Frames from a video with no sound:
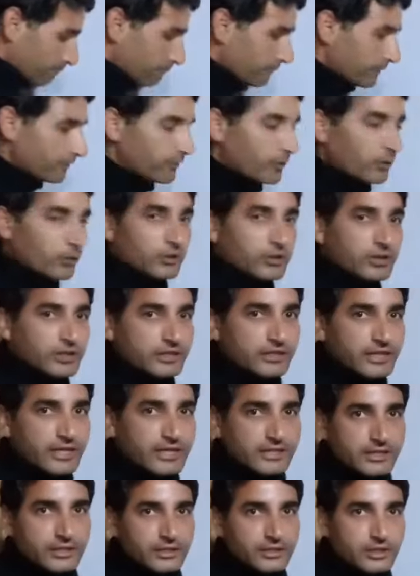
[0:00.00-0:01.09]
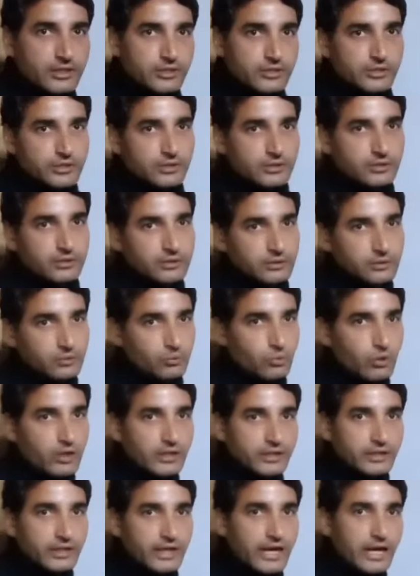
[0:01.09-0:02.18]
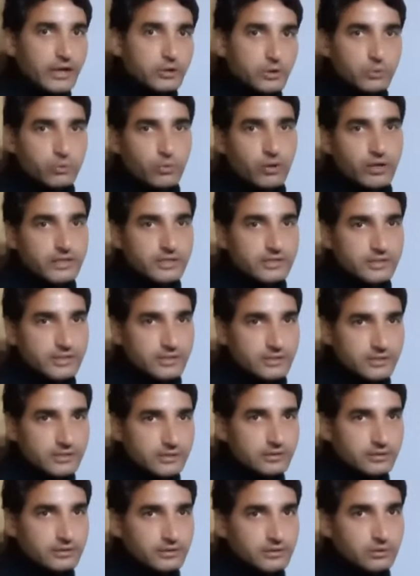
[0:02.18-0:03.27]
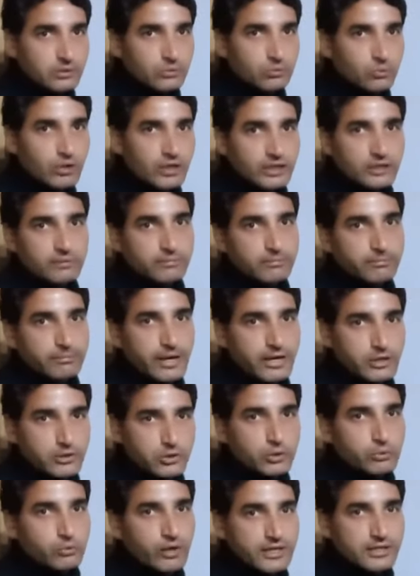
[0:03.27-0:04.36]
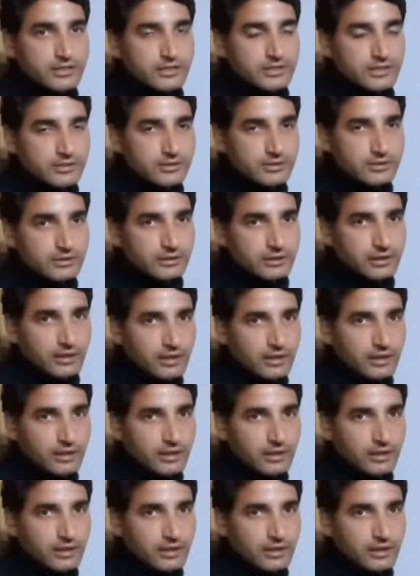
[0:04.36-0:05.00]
Before discussing this, what active voice is, what passive voice is,